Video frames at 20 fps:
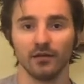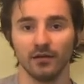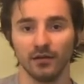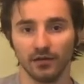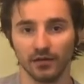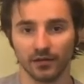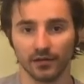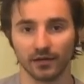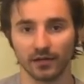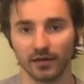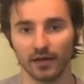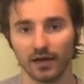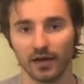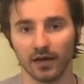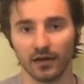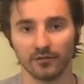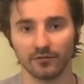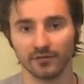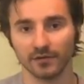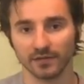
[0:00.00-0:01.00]
you're gonna
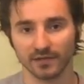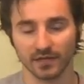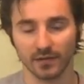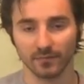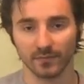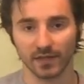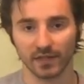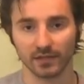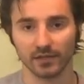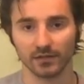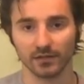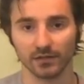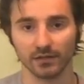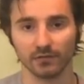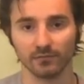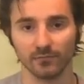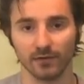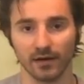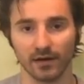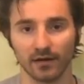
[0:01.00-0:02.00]
have something that you
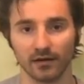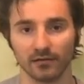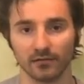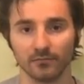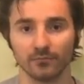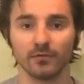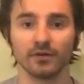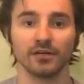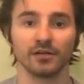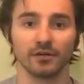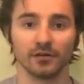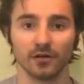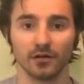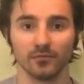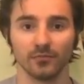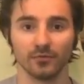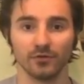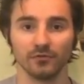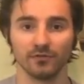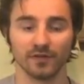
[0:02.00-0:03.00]
can wear when you're
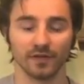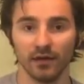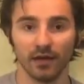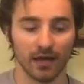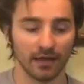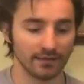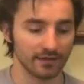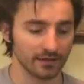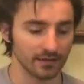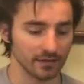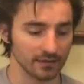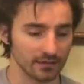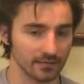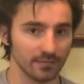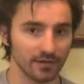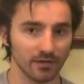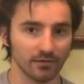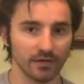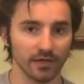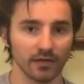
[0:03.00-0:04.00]
not moving. I think that's
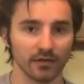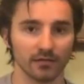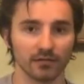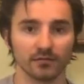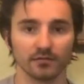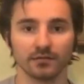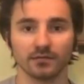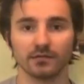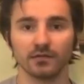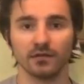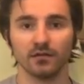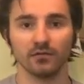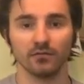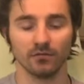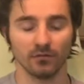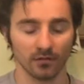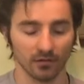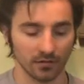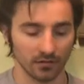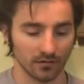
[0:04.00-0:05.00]
about it.
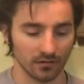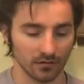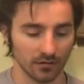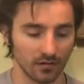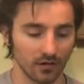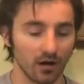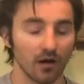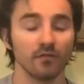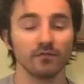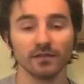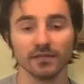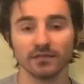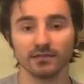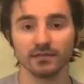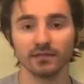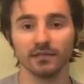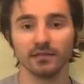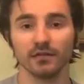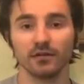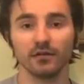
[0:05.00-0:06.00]
So
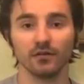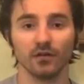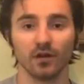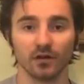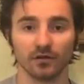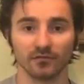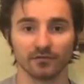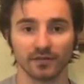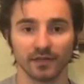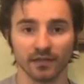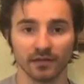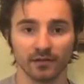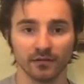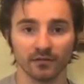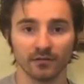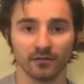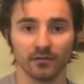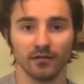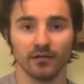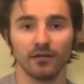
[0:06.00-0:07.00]
obviously a lot of
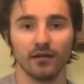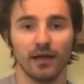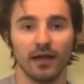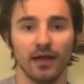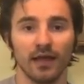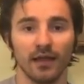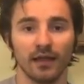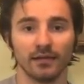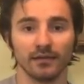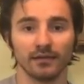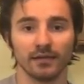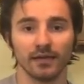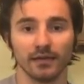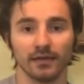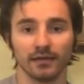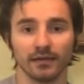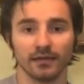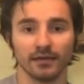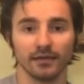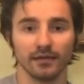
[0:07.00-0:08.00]
gear, and
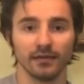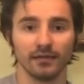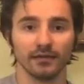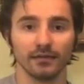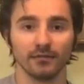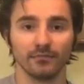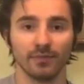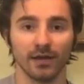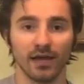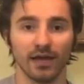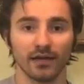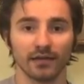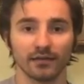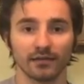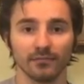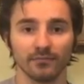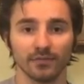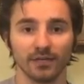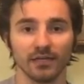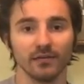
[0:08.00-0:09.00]
getting it in your bag
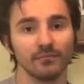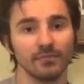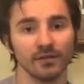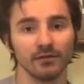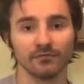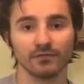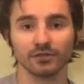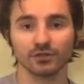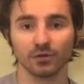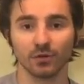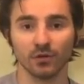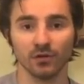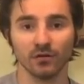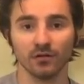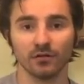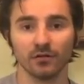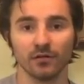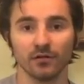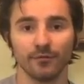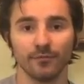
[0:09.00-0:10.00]
can be a bit of a chore,
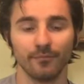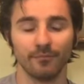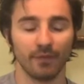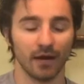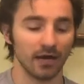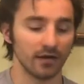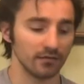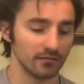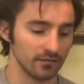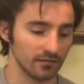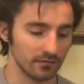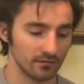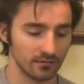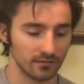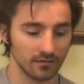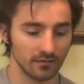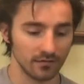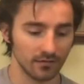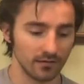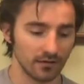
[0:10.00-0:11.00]
but
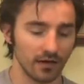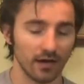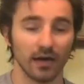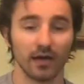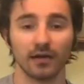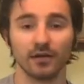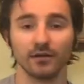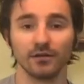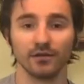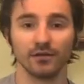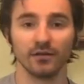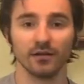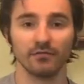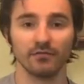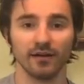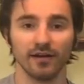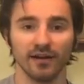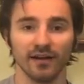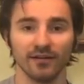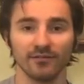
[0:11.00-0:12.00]
I'm gonna do that
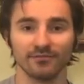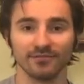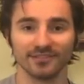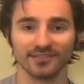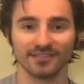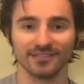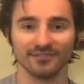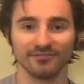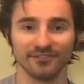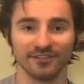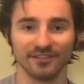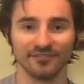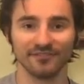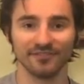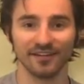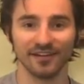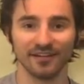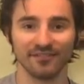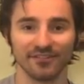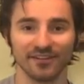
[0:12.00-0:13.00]
right now. We'll see if we can
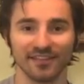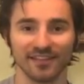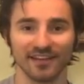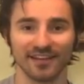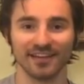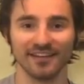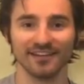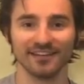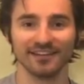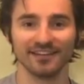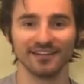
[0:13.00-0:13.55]
fit everything in.